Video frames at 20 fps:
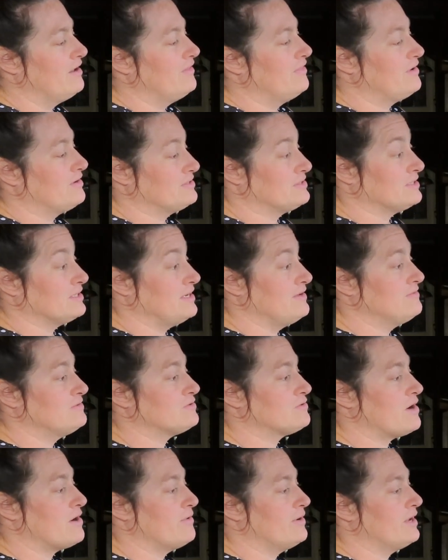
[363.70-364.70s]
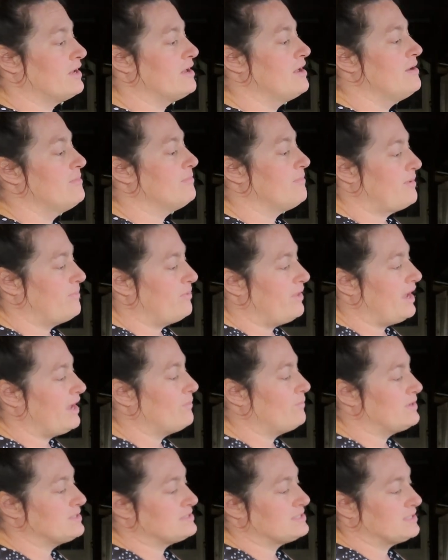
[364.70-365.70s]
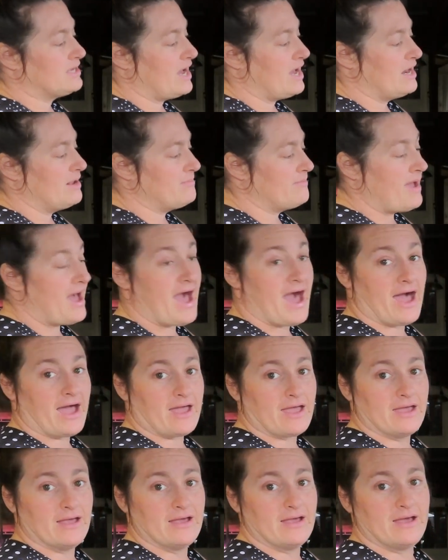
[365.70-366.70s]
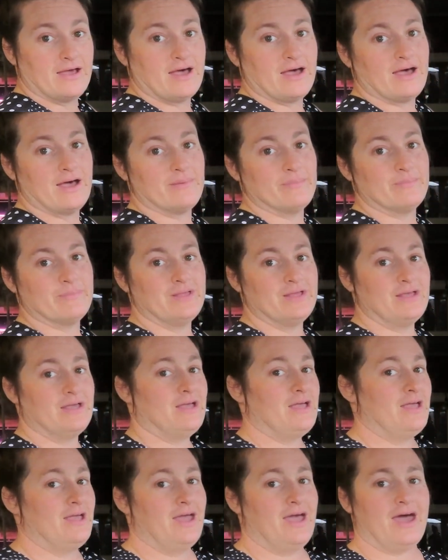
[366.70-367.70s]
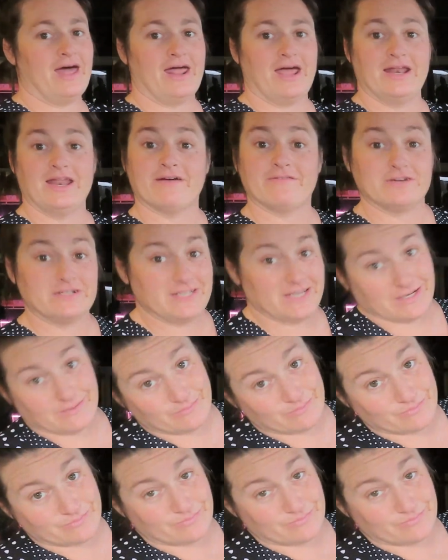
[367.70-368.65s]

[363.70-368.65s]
there's leaves growing. My plan was to cut it back, and I never did.